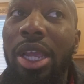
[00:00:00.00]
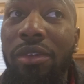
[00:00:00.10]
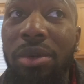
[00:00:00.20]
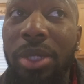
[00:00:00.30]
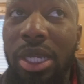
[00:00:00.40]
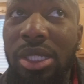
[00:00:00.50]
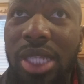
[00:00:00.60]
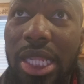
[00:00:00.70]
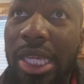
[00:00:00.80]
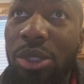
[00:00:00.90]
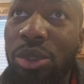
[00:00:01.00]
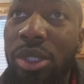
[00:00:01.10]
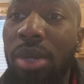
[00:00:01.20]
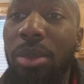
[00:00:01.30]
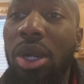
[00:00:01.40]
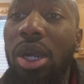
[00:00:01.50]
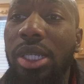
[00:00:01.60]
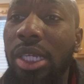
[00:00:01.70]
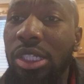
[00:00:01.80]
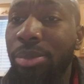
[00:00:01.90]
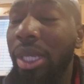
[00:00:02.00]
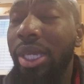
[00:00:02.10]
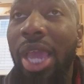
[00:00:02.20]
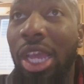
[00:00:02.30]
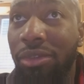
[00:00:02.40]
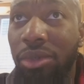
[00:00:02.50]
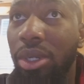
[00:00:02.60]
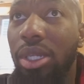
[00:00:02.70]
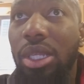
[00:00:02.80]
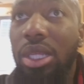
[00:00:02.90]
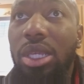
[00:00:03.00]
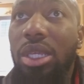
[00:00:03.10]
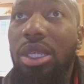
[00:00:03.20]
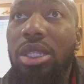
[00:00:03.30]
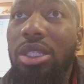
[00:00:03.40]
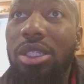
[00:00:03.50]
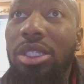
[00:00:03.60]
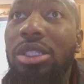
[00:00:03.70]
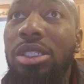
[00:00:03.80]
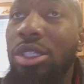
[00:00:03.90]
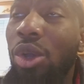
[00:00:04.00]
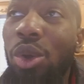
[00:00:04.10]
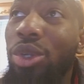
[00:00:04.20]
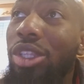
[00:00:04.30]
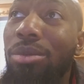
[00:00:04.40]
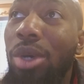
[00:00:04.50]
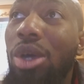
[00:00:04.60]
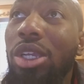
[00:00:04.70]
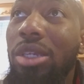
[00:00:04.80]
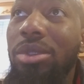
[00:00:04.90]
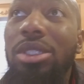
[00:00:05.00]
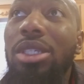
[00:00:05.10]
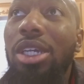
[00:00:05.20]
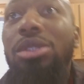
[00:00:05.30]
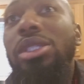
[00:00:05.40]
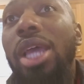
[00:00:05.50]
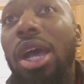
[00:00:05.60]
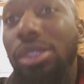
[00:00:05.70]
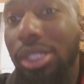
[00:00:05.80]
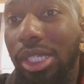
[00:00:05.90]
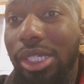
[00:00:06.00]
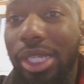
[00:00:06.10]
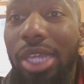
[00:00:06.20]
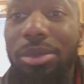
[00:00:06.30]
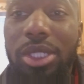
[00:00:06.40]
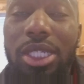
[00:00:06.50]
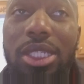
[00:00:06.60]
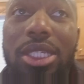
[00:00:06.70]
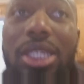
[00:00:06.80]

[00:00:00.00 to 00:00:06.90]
ever because it's not like no dumb car. I could just pay cash for it. This is a whole nother ballgame. This is 100,000 a year type shit.